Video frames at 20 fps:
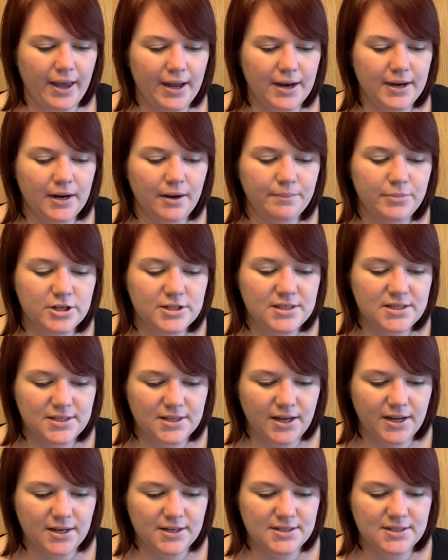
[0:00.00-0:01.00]
And number
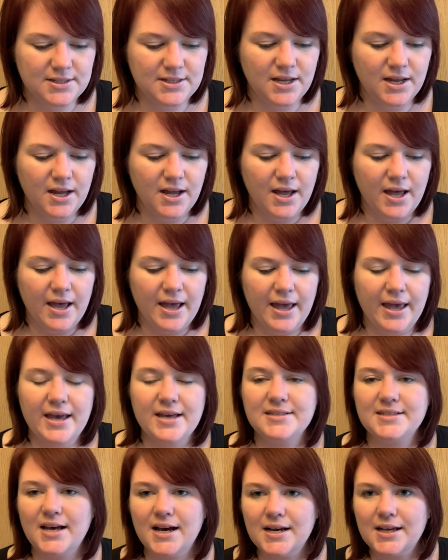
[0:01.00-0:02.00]
six
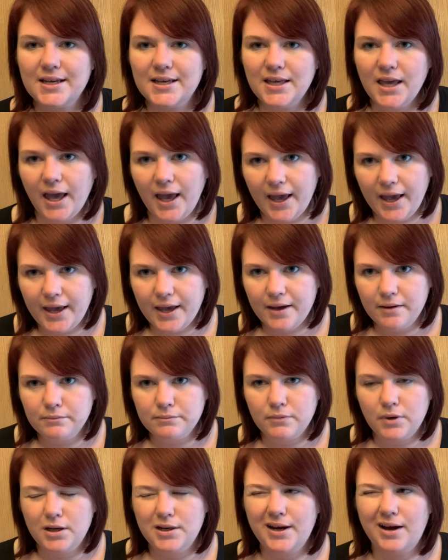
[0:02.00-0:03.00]
is a
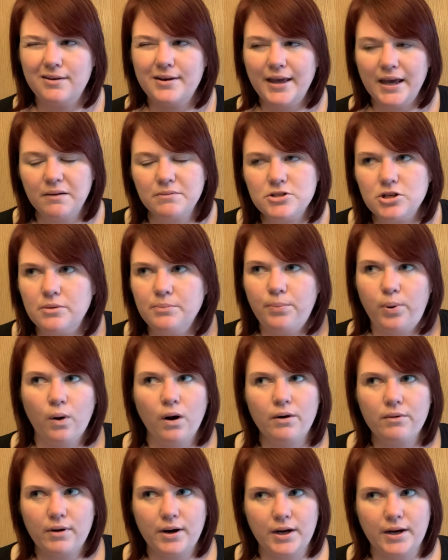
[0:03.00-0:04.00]
game. Now, games are
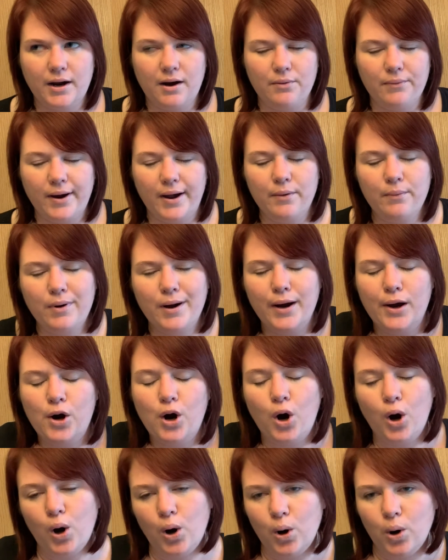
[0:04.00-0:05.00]
important right now, right? We're at
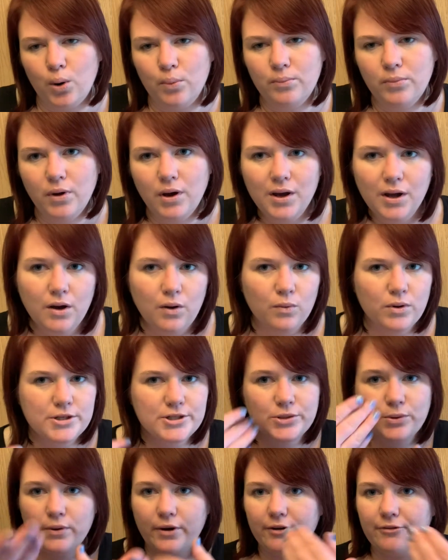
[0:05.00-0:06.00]
home. We're
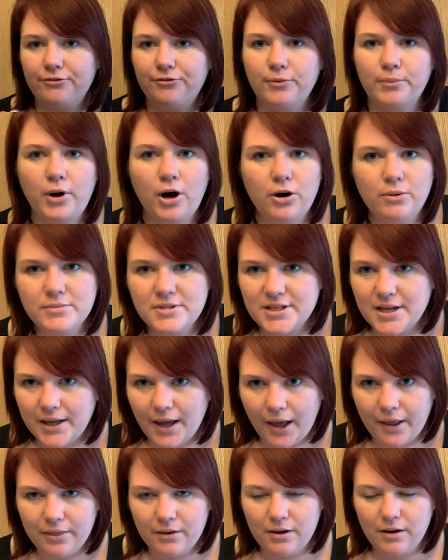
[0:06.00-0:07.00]
soaring from home
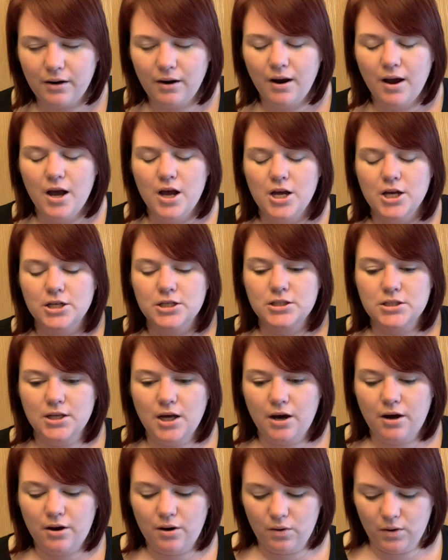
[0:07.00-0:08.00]
together.
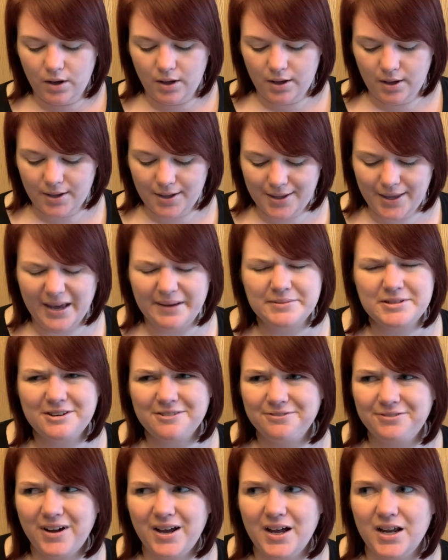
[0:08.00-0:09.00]
So games are
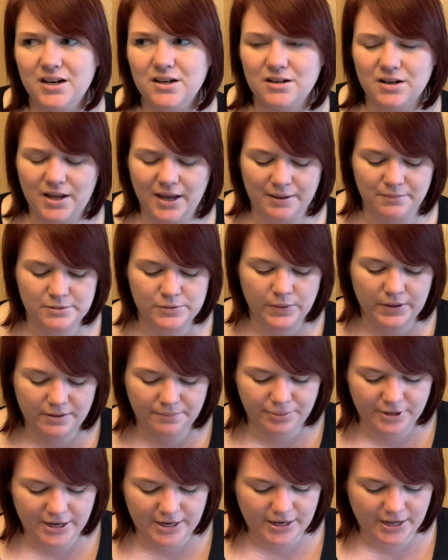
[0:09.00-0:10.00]
fun. Games we
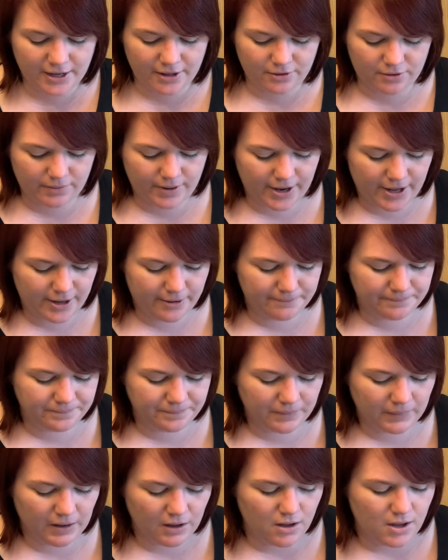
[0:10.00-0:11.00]
can play together, right?
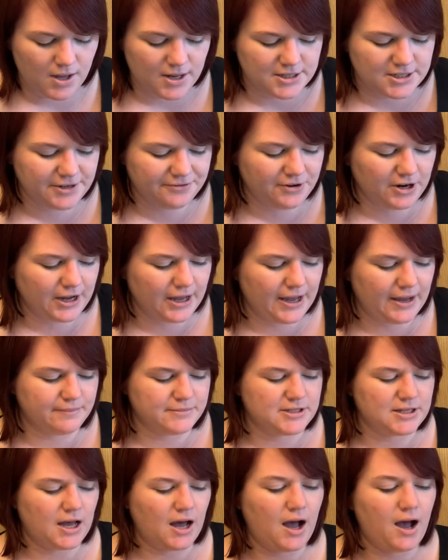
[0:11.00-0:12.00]
Different games.